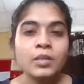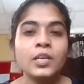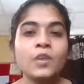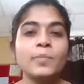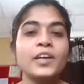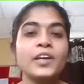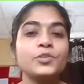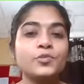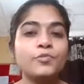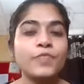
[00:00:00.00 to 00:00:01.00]
Now begin
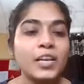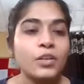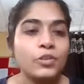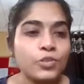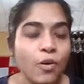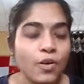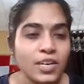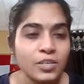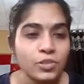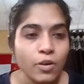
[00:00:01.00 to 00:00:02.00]
to feel your
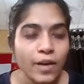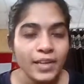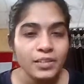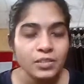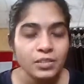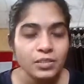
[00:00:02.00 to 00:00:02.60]
shoulders joint